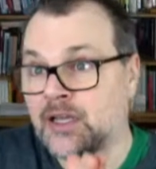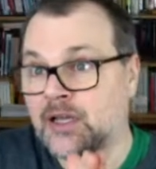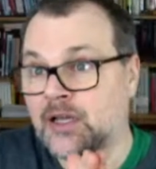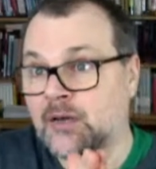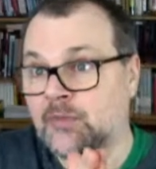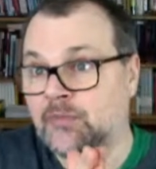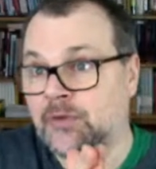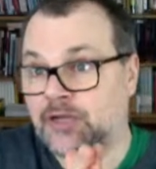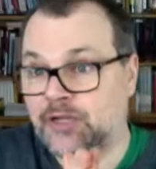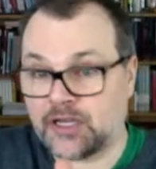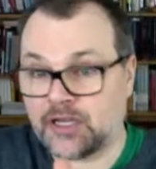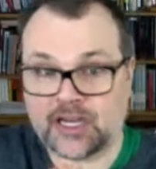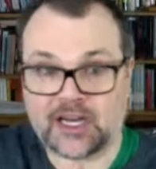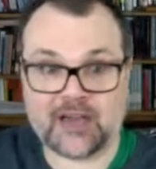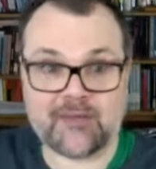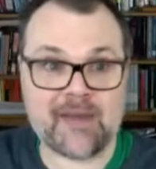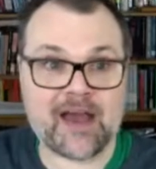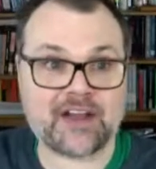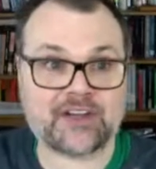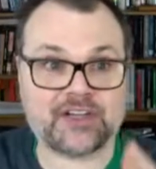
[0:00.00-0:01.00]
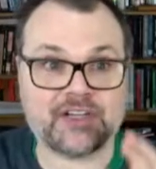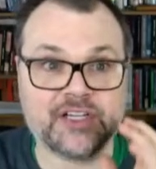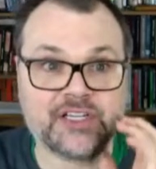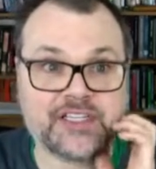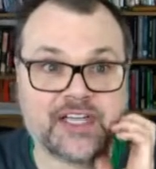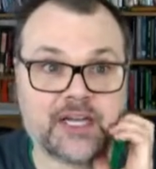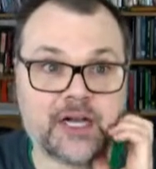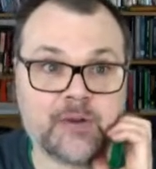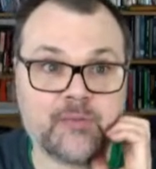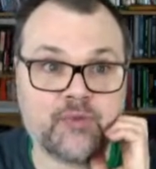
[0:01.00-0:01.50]
But you can imagine a
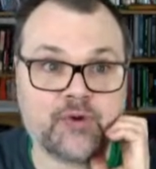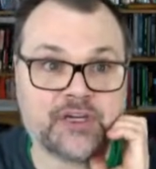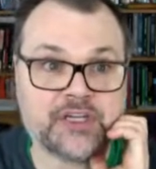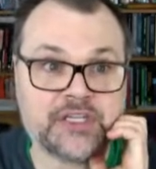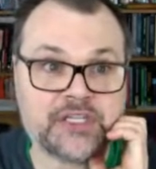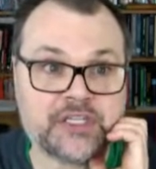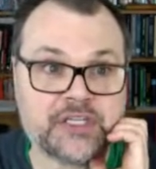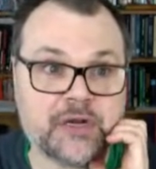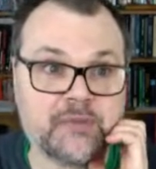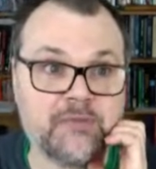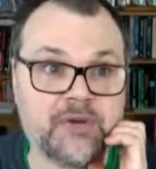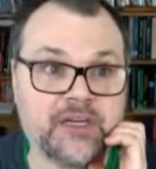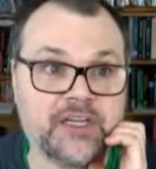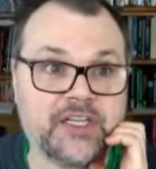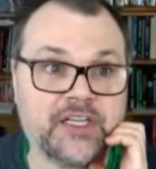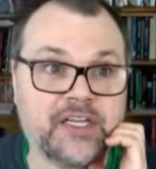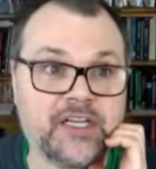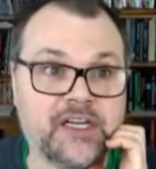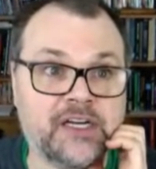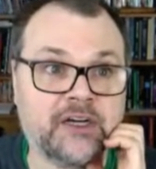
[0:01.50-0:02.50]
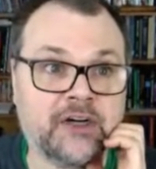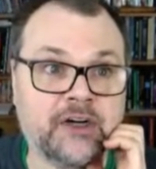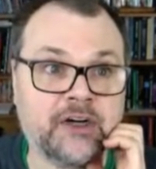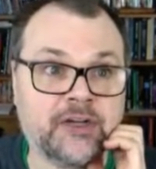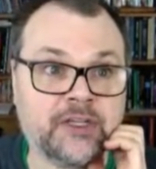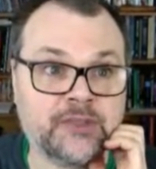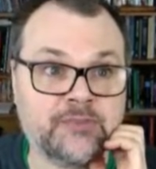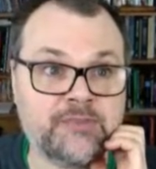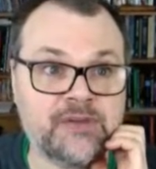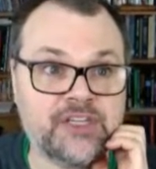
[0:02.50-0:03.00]
setup where somebody here,
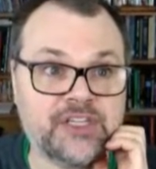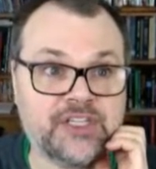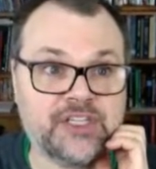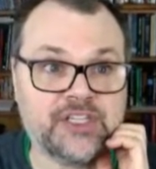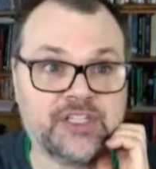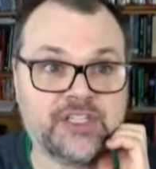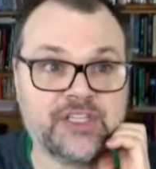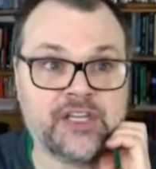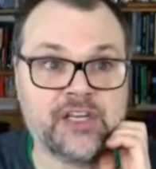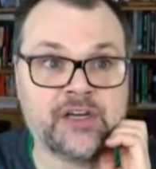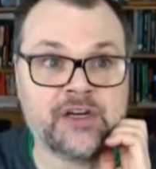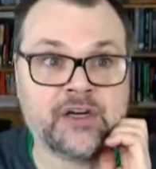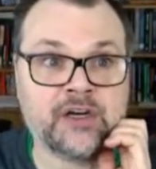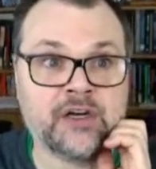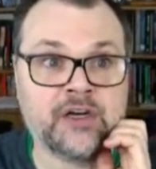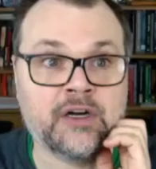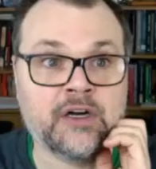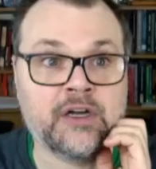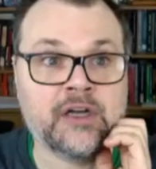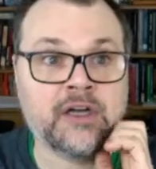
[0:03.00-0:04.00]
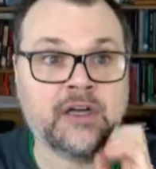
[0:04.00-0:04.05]
a species here,